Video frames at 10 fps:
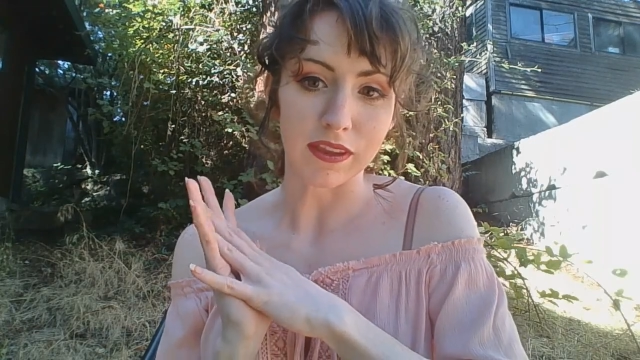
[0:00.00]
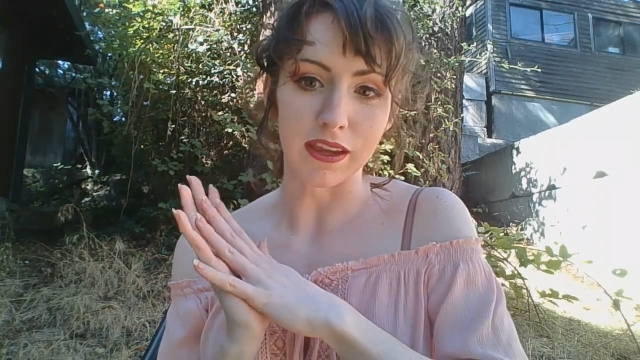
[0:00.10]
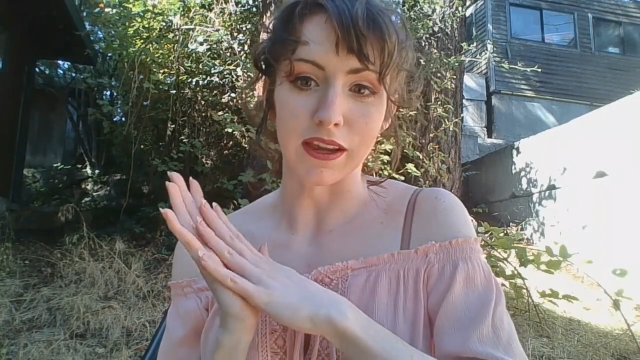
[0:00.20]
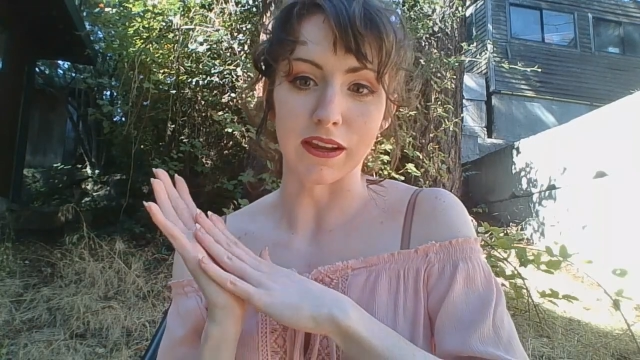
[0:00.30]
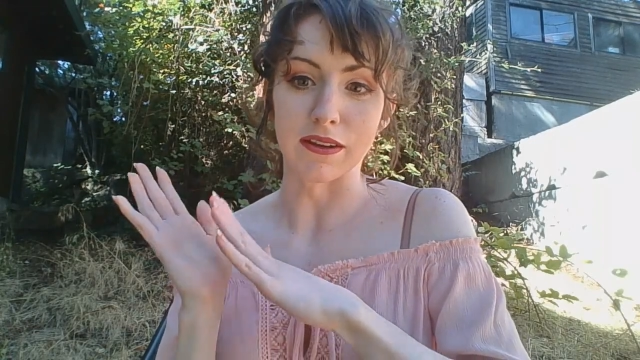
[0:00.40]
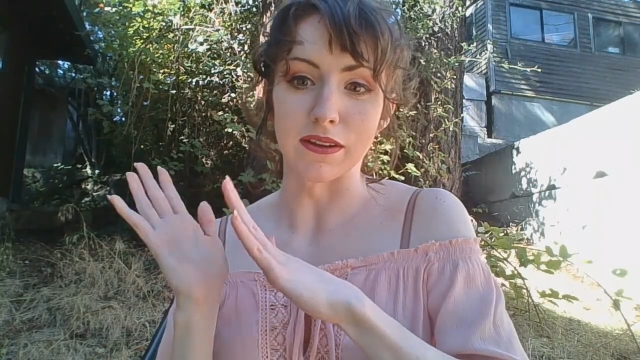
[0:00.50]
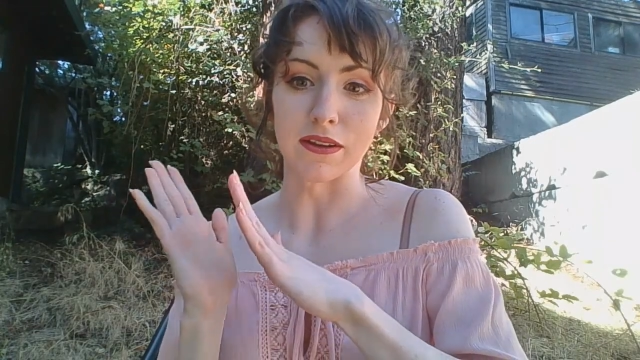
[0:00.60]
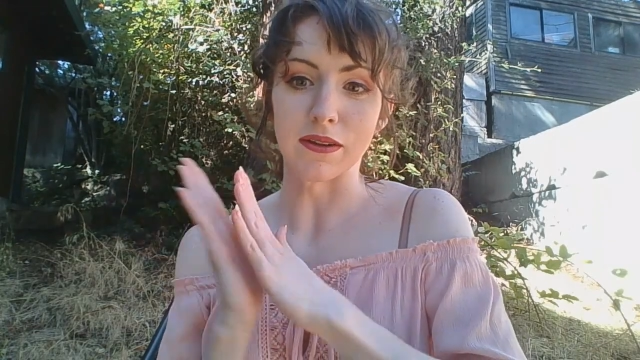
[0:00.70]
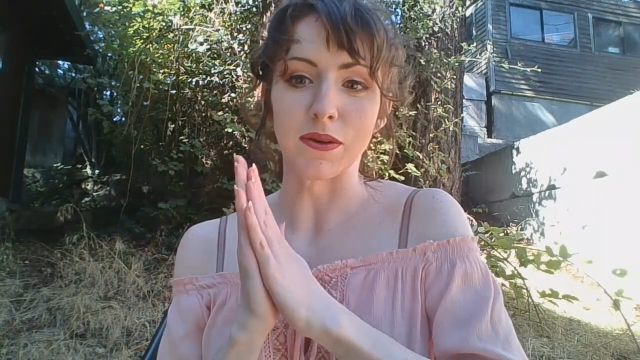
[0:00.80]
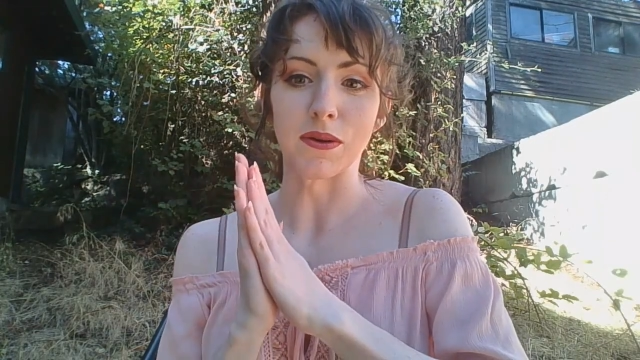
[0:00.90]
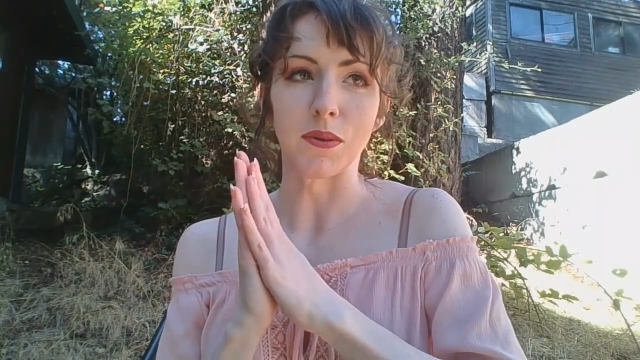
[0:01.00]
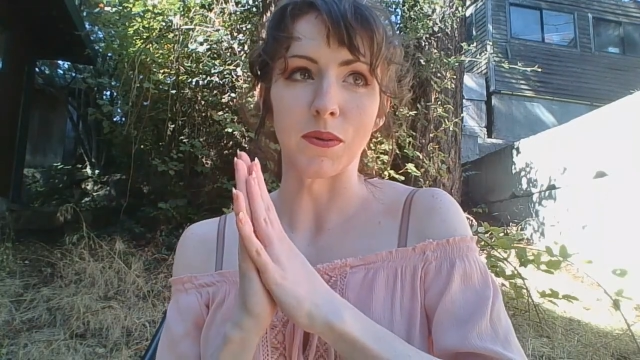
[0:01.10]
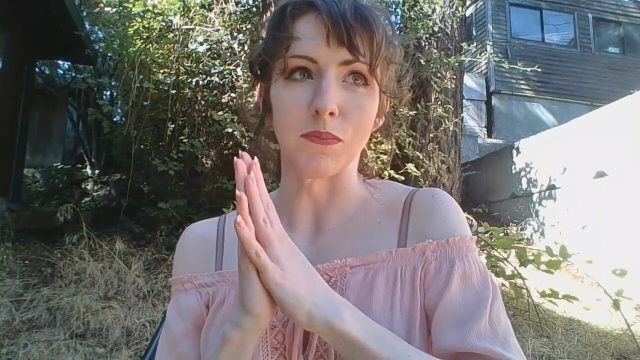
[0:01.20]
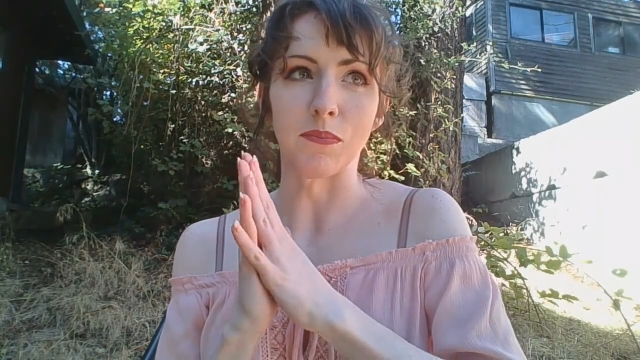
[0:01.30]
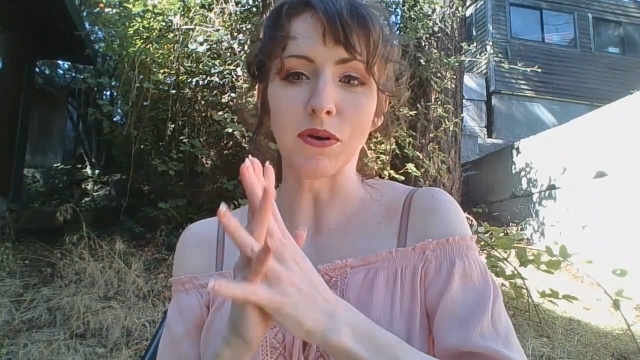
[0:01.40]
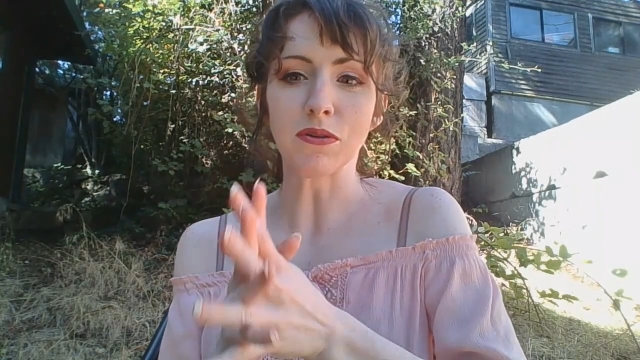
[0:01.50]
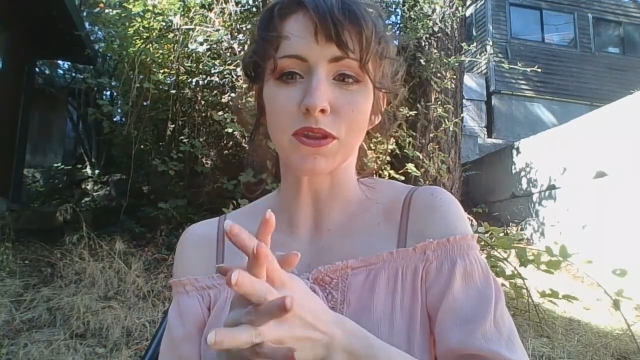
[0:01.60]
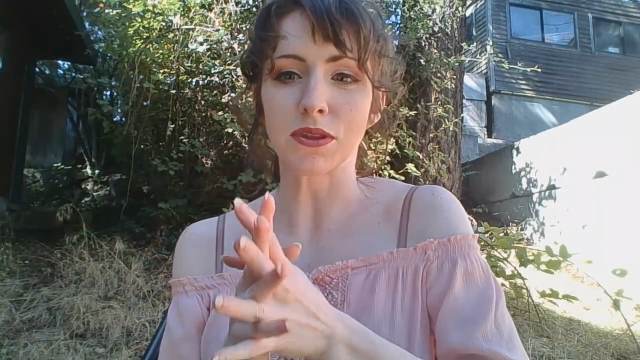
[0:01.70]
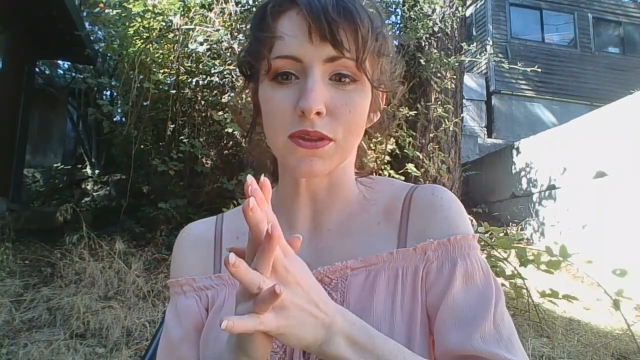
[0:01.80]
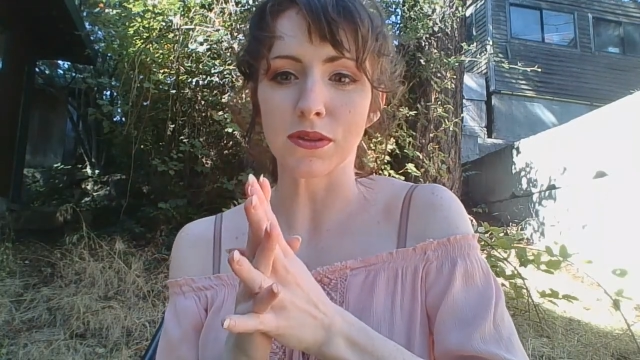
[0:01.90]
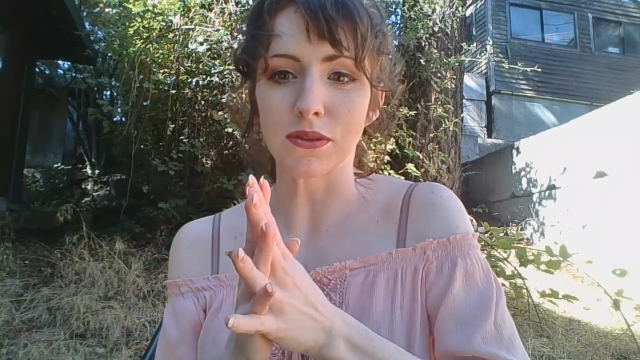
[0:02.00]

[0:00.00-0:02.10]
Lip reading: And both